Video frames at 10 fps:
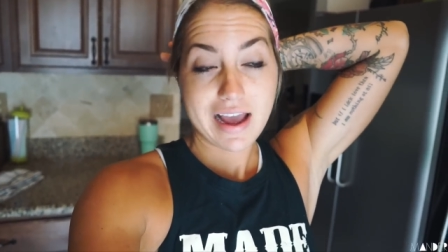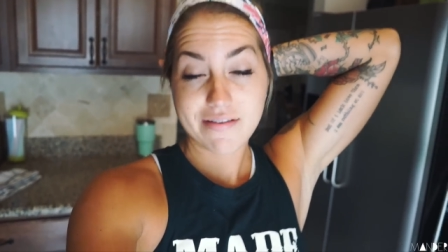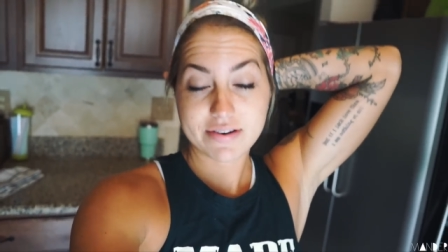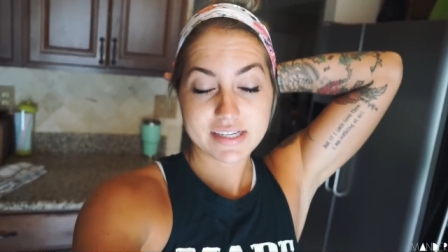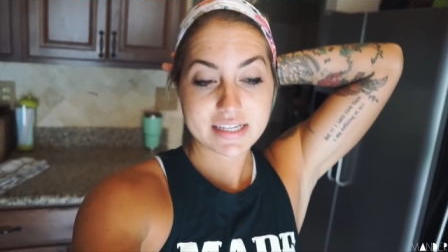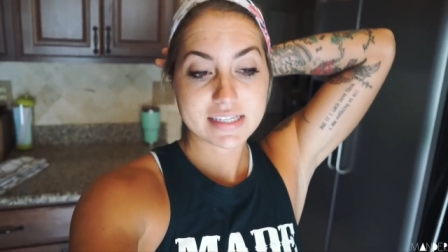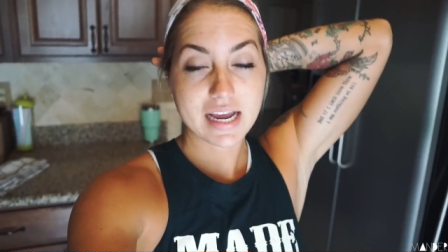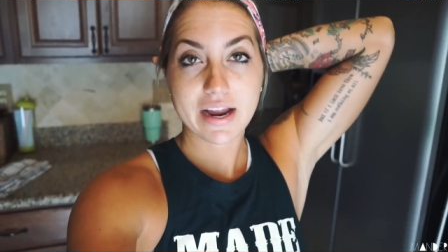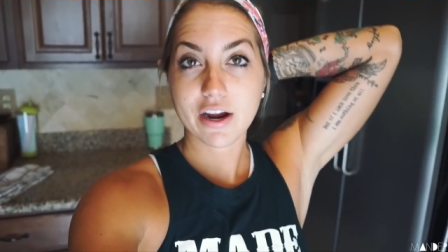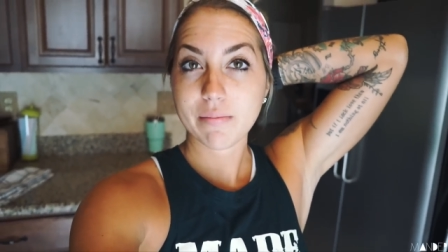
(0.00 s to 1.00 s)
ever since
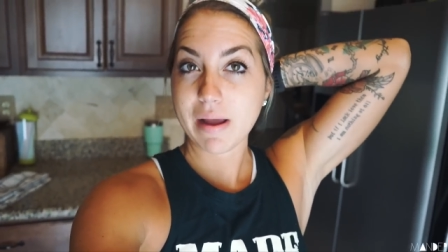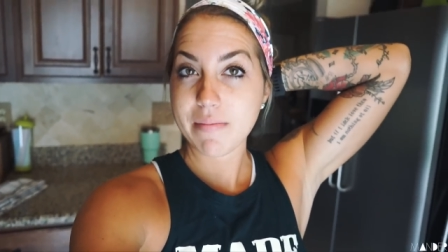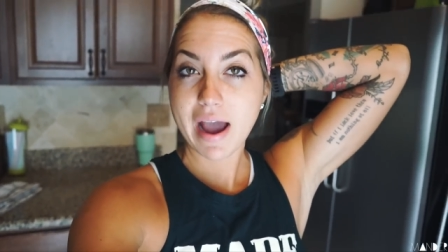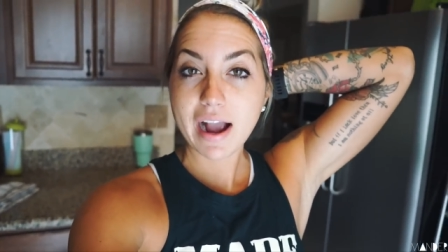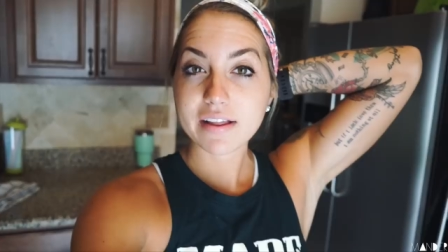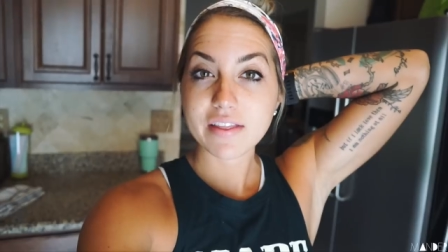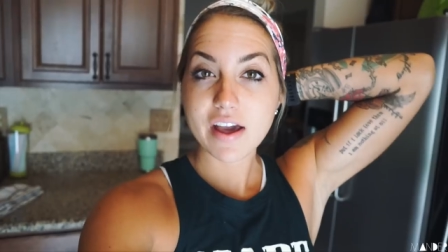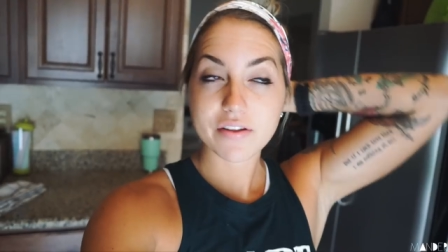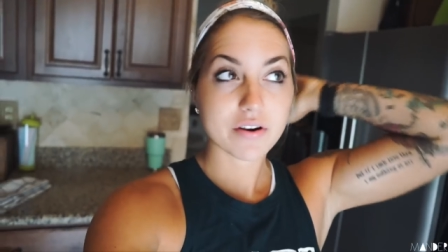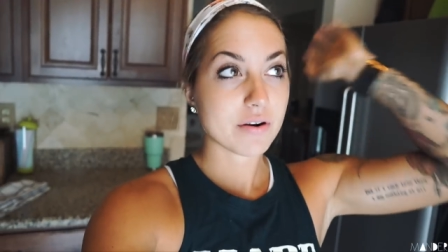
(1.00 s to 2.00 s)
I hurt my back
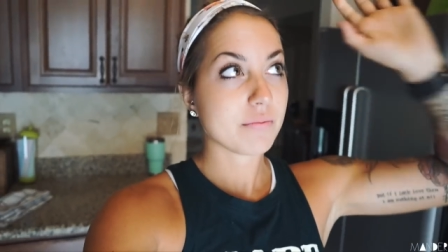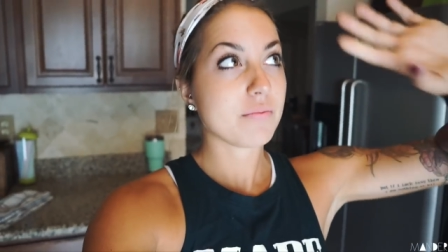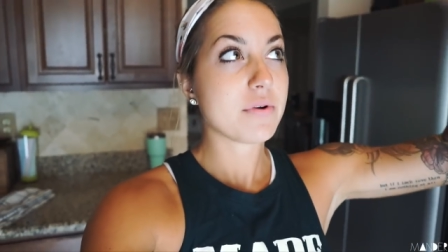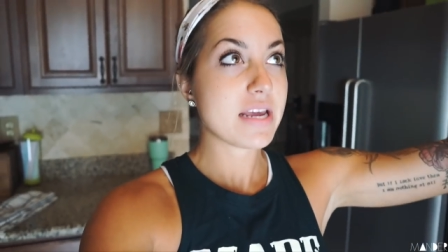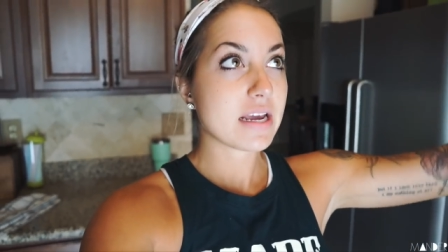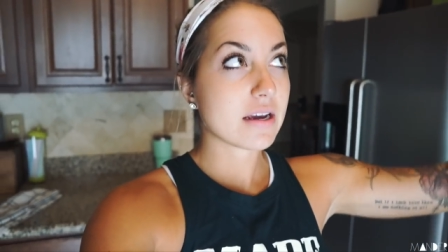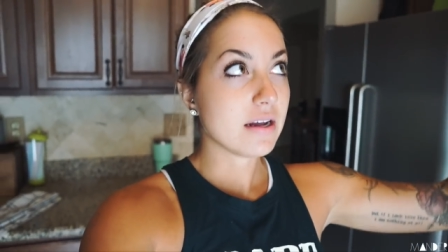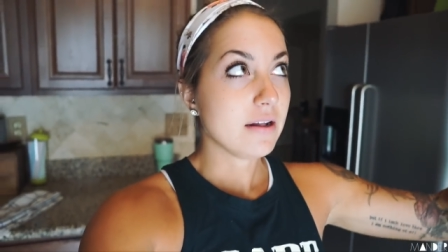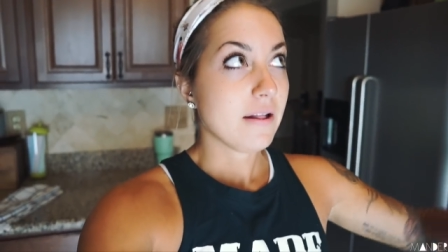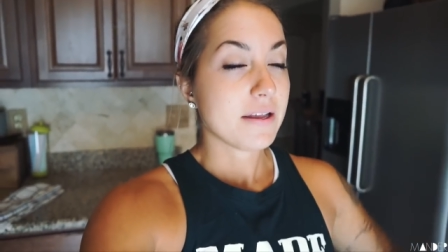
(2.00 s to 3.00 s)
the other week
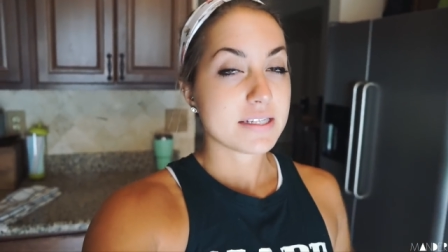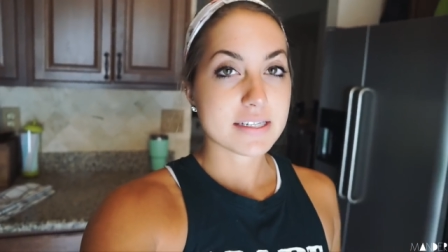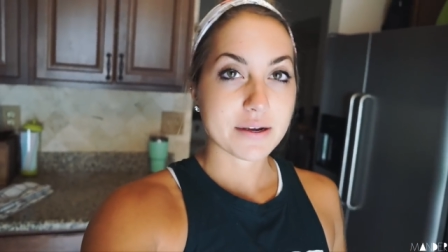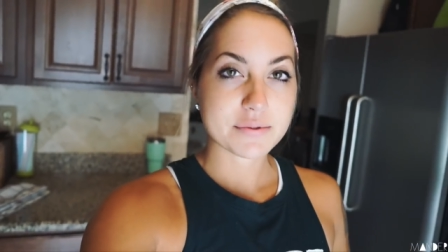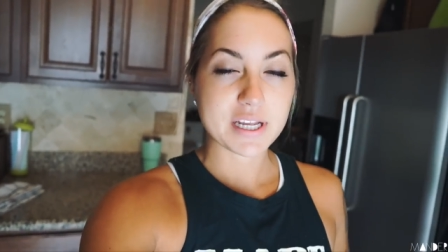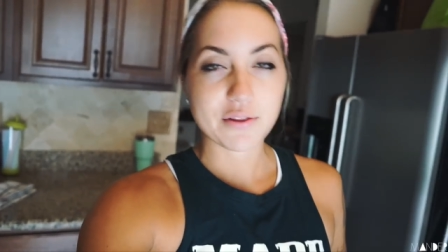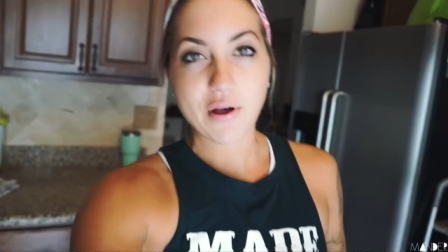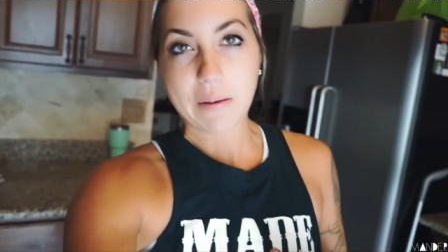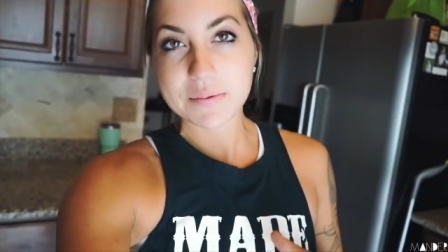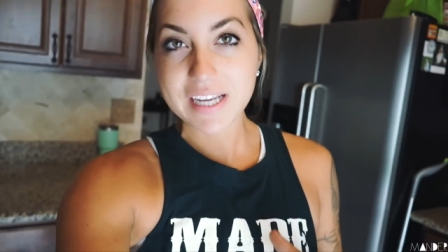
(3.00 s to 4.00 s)
since I was like
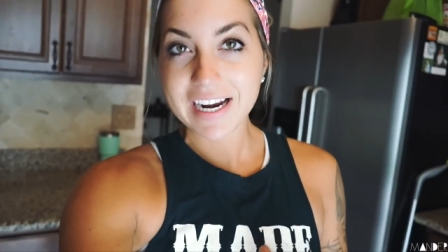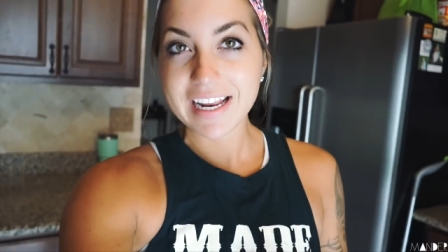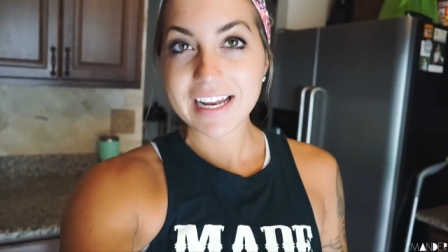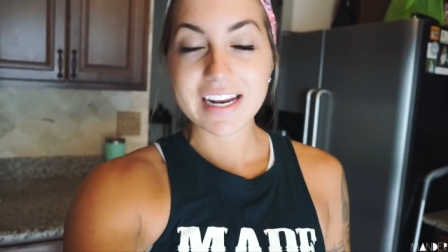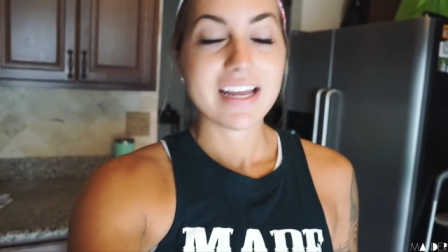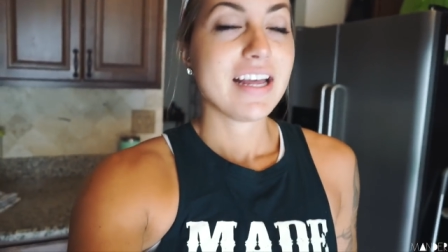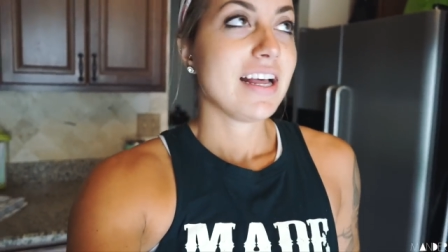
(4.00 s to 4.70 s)
lopsided.